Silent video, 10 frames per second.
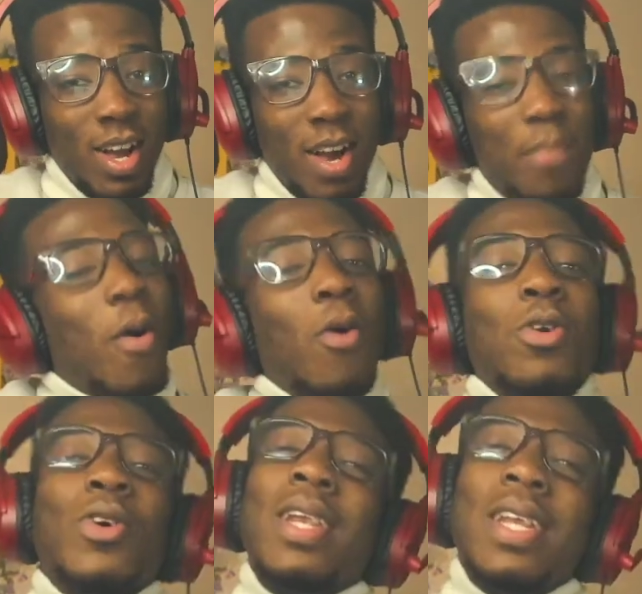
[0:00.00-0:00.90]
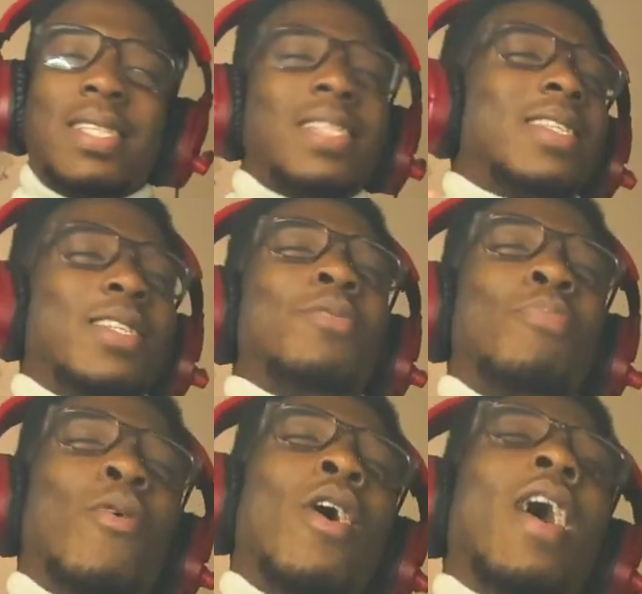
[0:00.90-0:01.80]
Bro, you listen to this
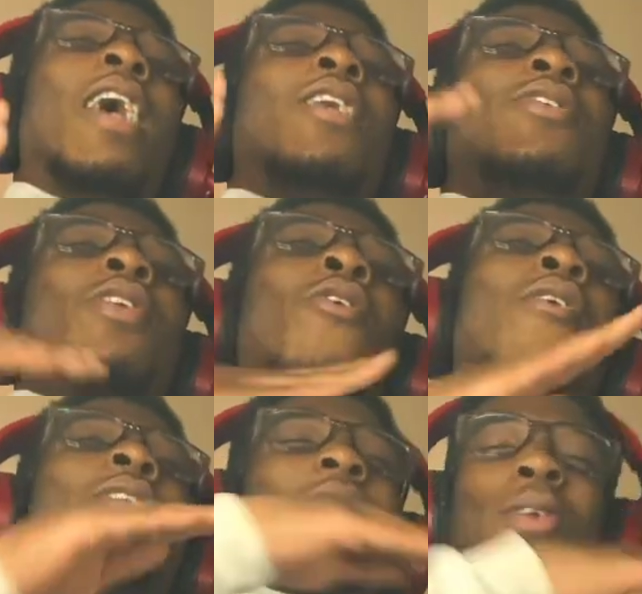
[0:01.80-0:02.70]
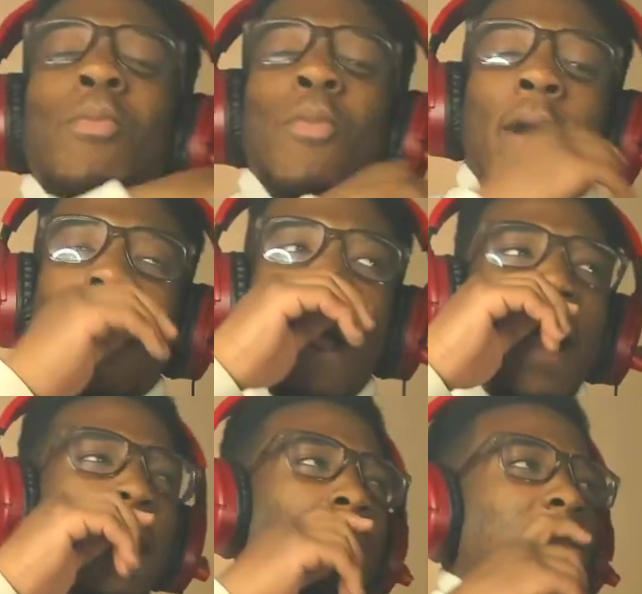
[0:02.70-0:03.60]
boy and you're going somewhere.
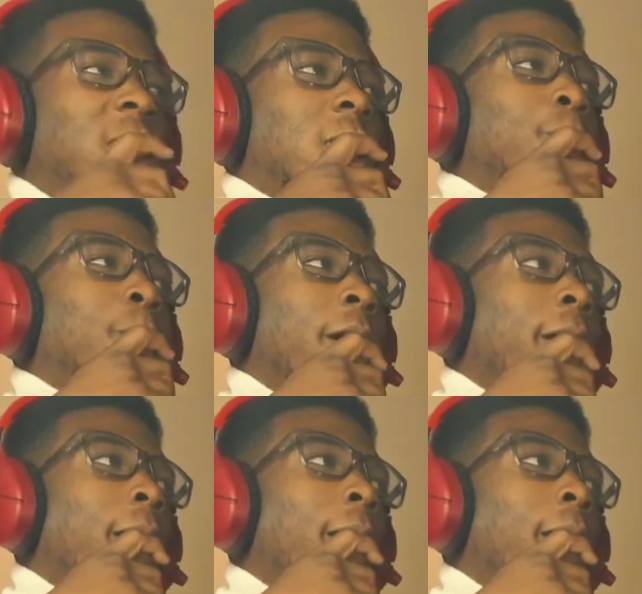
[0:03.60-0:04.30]
Let me see, man.